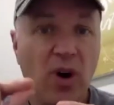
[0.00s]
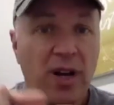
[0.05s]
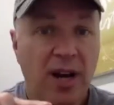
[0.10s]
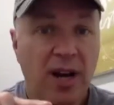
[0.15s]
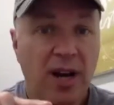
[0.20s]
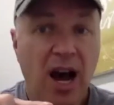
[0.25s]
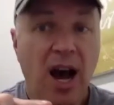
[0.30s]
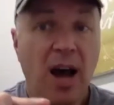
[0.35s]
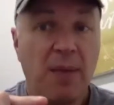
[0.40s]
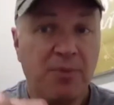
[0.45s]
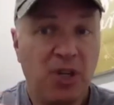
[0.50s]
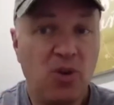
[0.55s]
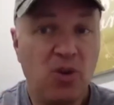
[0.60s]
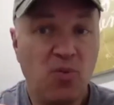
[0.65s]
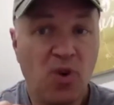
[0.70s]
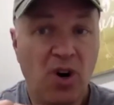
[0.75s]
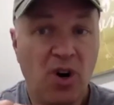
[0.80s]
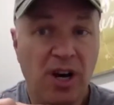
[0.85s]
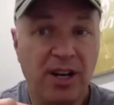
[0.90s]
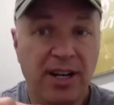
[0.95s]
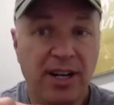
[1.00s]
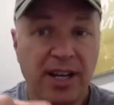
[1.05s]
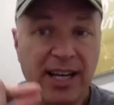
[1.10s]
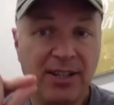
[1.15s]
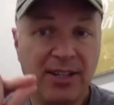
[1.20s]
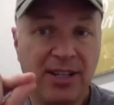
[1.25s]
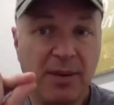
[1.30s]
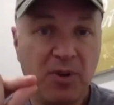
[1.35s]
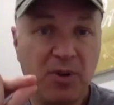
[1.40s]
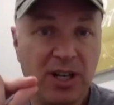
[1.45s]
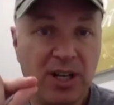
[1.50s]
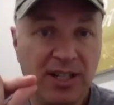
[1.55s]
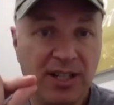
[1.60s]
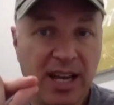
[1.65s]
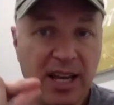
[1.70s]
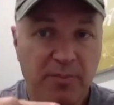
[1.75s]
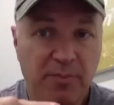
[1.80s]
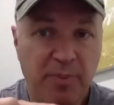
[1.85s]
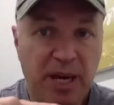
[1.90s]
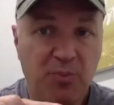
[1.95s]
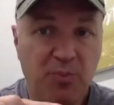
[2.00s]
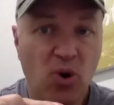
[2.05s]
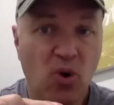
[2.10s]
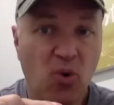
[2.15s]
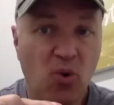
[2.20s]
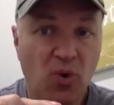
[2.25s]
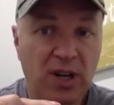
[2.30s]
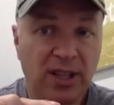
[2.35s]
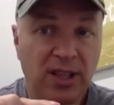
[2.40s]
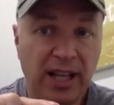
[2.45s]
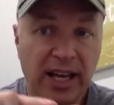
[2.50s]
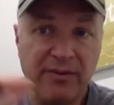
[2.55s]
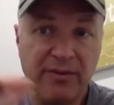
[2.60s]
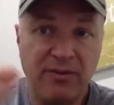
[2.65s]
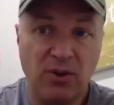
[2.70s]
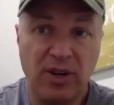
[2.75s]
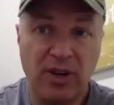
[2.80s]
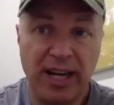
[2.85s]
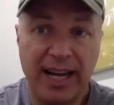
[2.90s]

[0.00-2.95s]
option 1 is I'm going to take people at one level